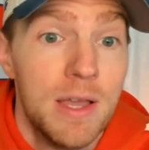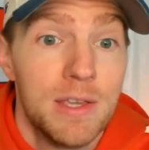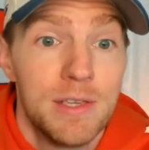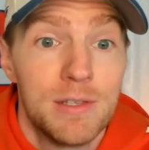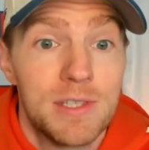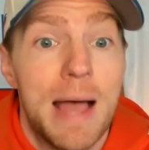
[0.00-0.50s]

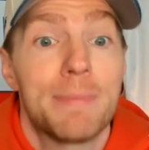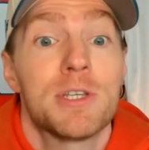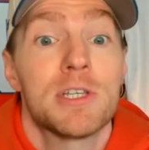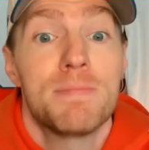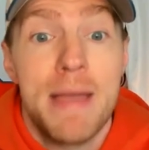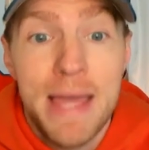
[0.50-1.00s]
you stop
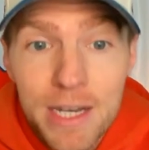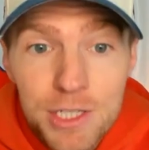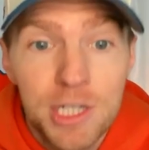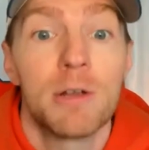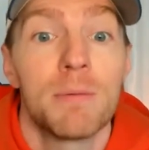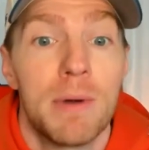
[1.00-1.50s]
just
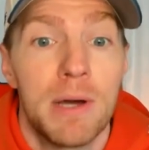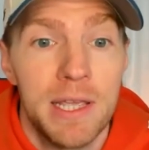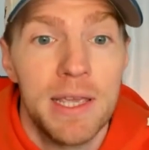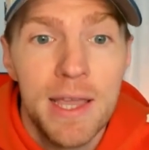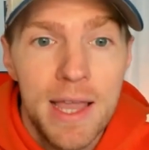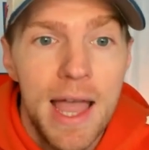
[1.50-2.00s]
managing your
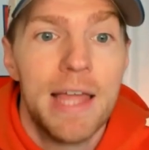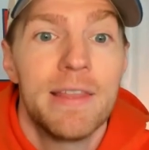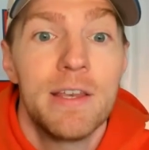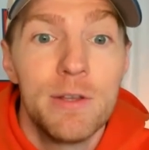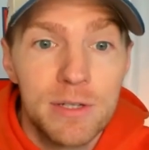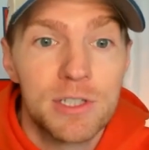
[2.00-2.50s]
money, and
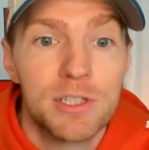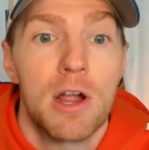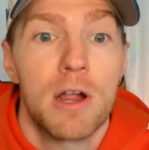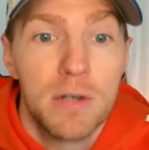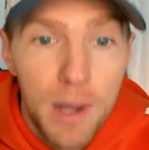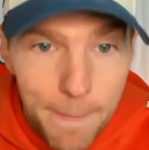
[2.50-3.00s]
then you can
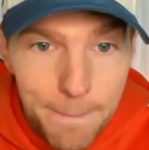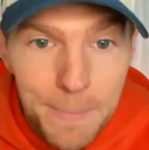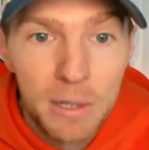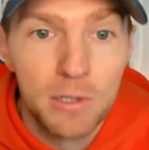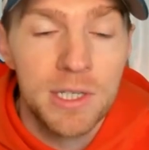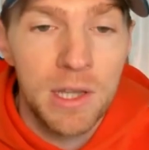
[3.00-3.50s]
start
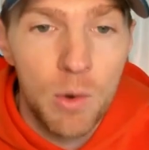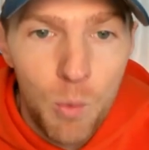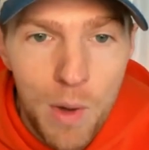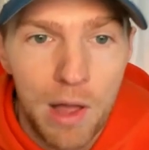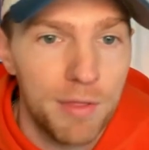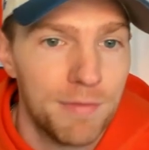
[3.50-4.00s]
building
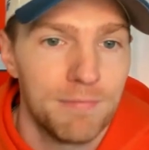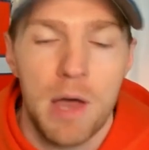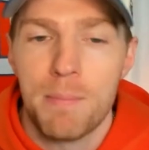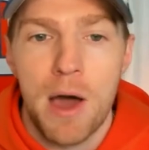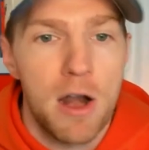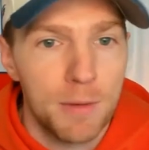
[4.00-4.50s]
wealth.
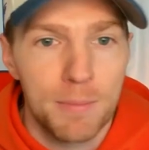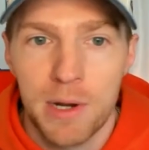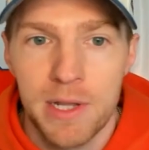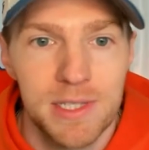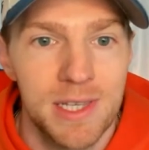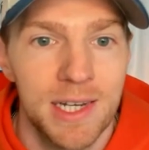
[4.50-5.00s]
Monarch
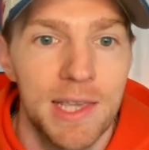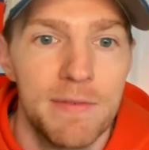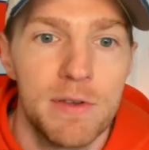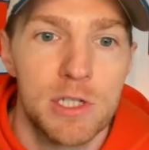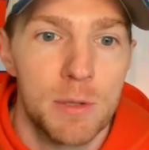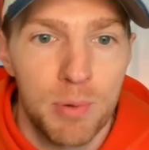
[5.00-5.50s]
Money is going to give
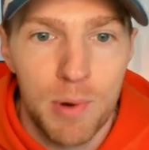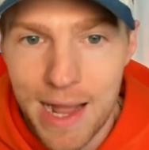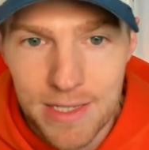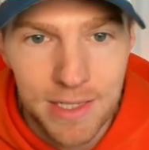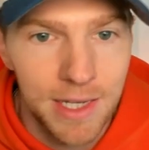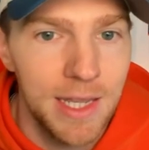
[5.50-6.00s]
you
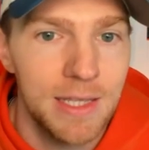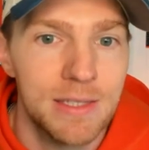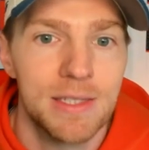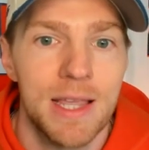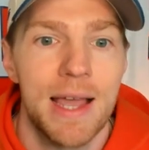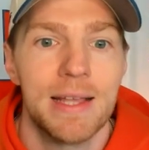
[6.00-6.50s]
surprising
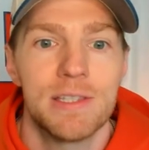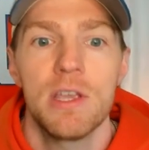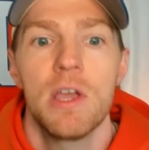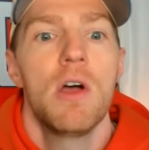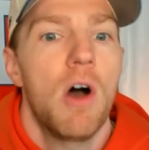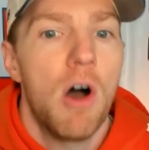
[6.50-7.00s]
insights,
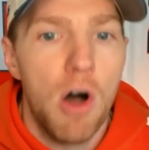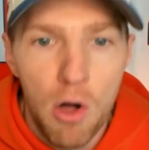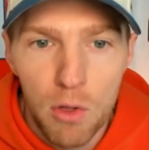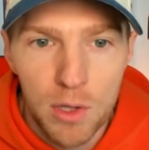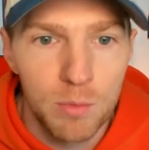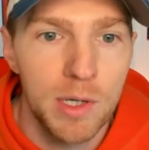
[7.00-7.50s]

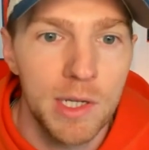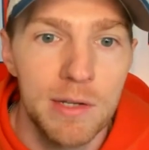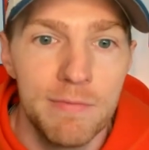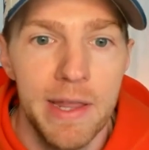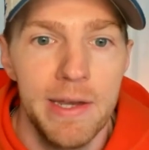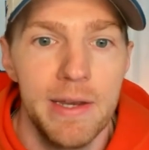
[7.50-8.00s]
all-in-one
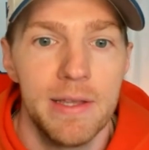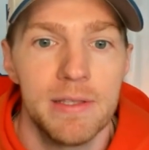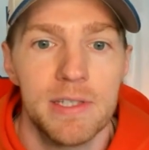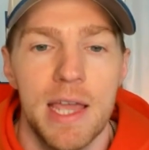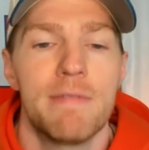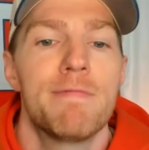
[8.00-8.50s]

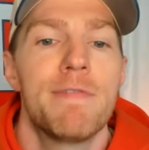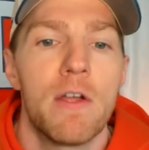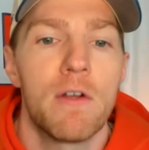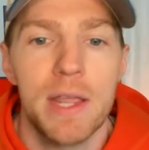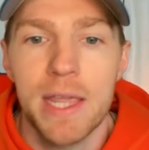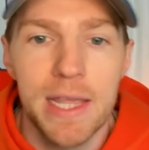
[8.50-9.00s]
convenience, and
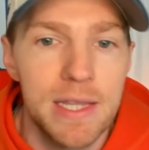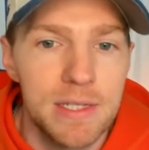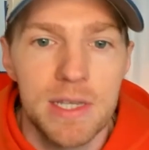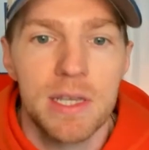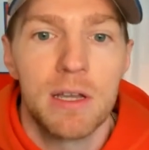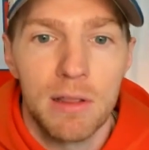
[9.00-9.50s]
very
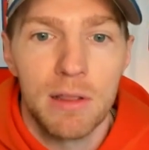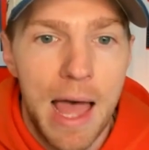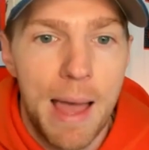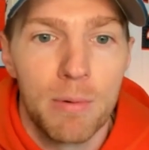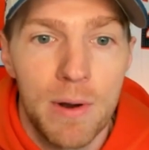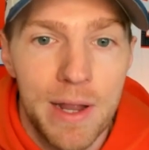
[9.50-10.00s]
easy
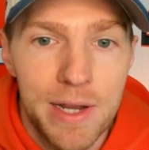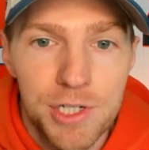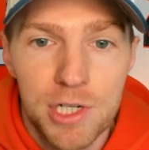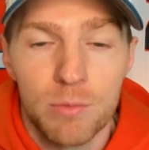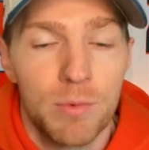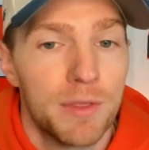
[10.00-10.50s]

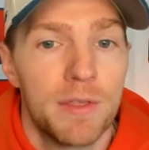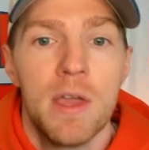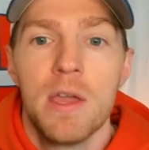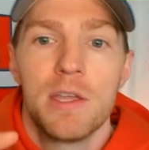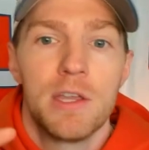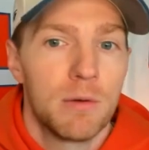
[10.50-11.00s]
collaboration with,
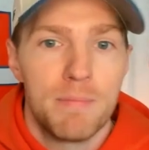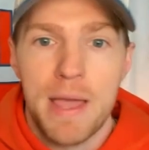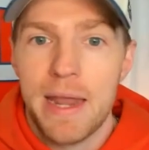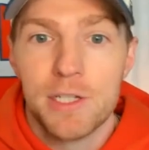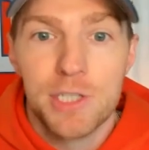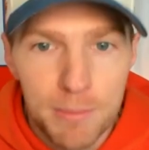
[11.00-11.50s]

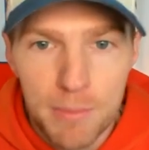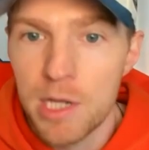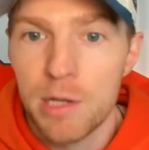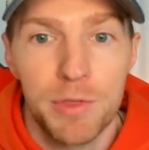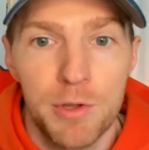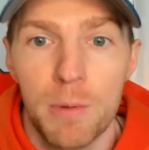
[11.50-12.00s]
managing money
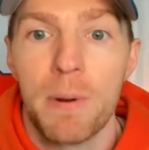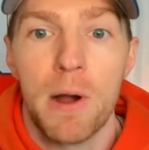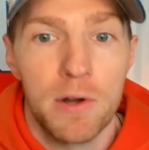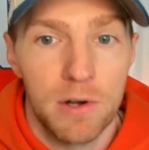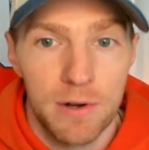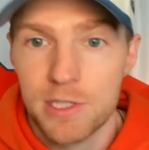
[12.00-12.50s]
with your
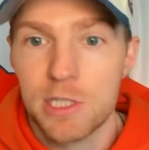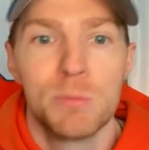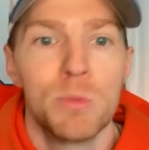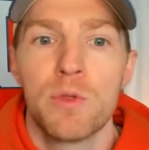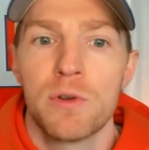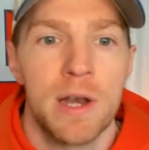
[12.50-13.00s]
partner. It's
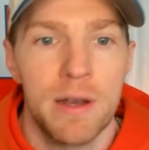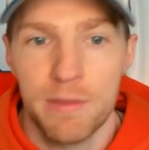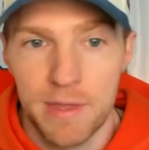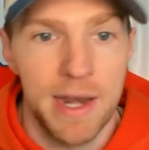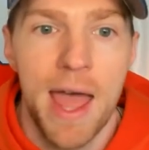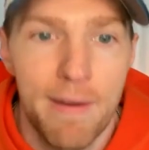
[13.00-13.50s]
smoother
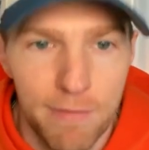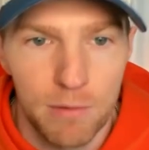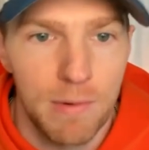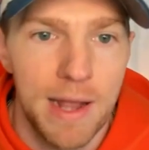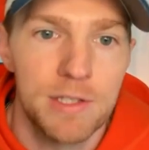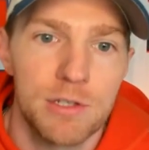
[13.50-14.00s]
than ever,
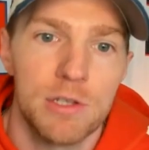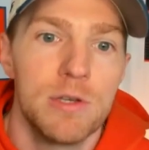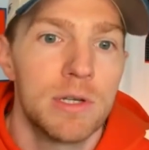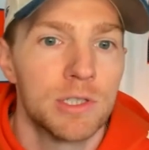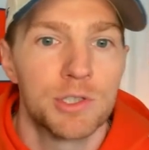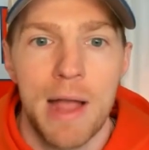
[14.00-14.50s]
right? So you
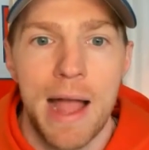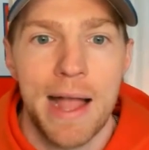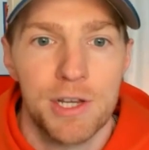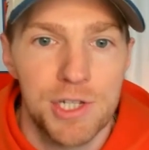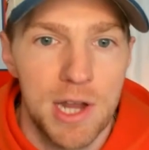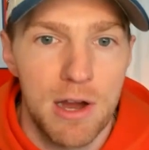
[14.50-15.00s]
can track
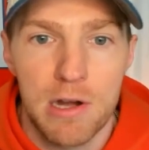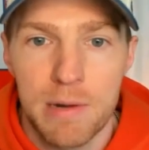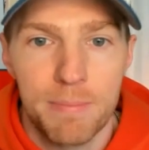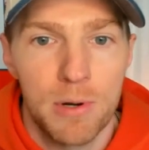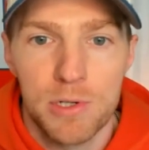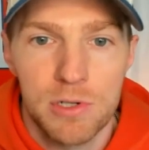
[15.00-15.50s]
shared and
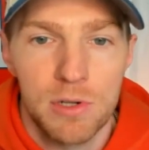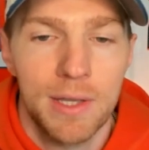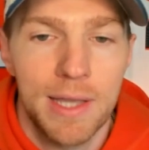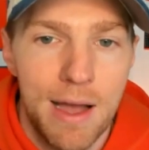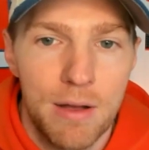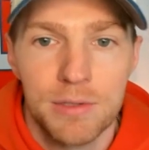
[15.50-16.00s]
personal
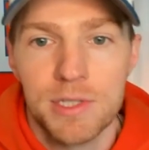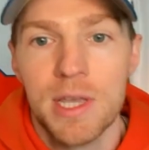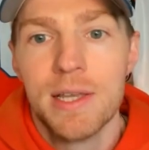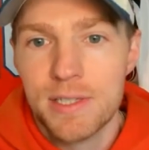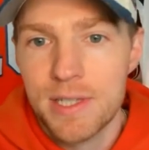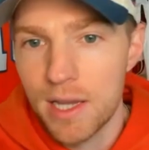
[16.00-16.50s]
accounts,
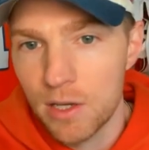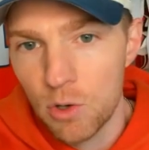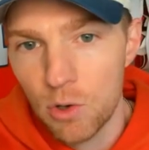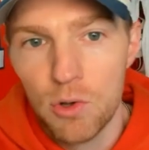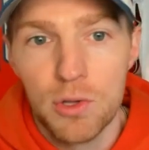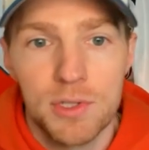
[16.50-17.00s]
set
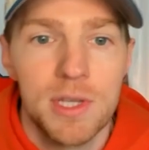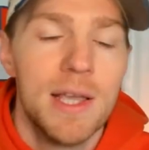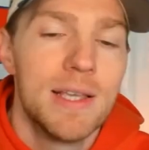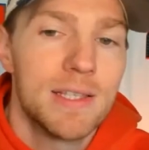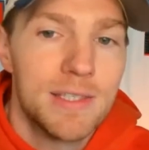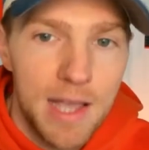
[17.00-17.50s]
goals,
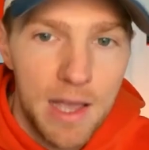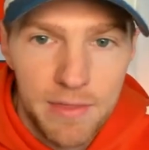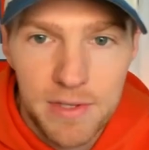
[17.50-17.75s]
stay on the